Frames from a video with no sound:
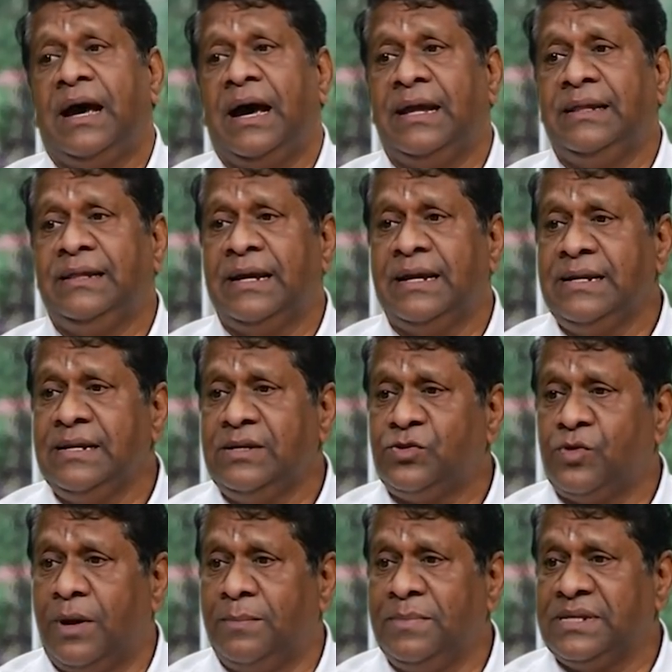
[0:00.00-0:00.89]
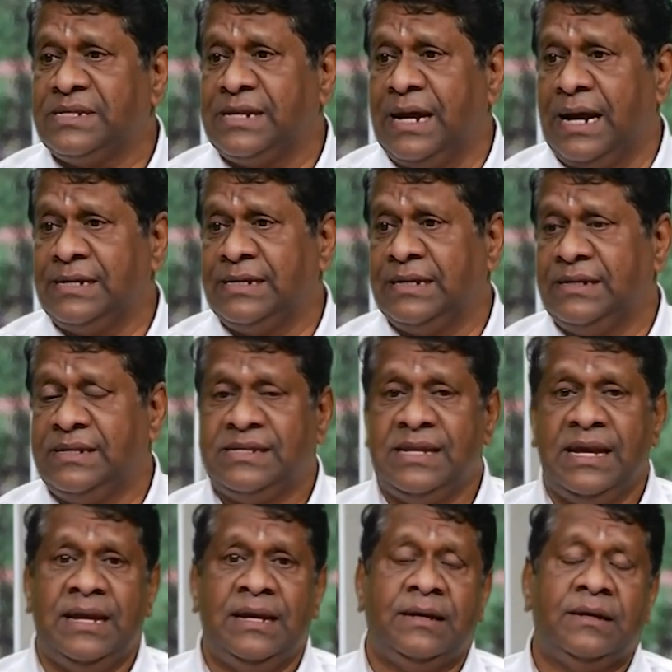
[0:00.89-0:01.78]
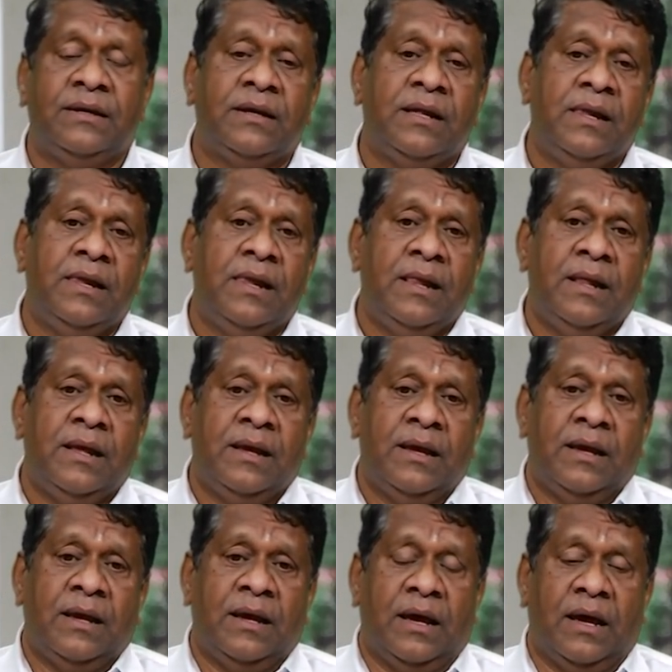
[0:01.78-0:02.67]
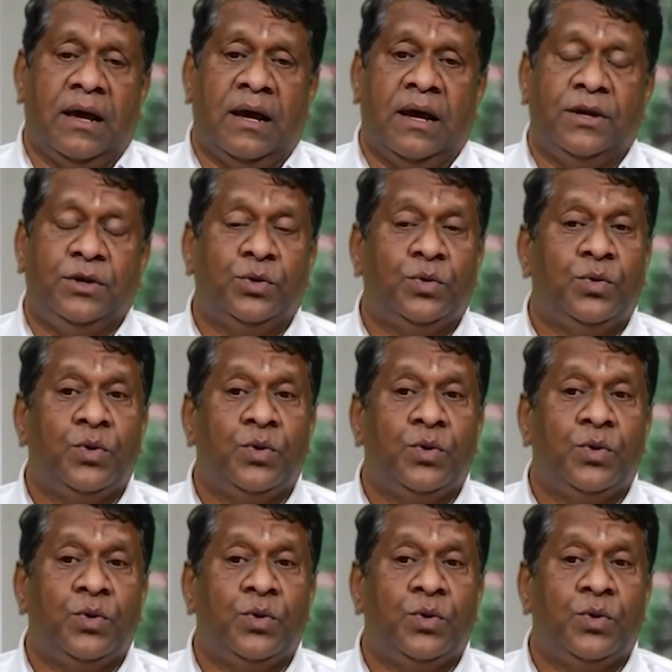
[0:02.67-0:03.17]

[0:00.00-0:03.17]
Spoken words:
And then Swami started saying, I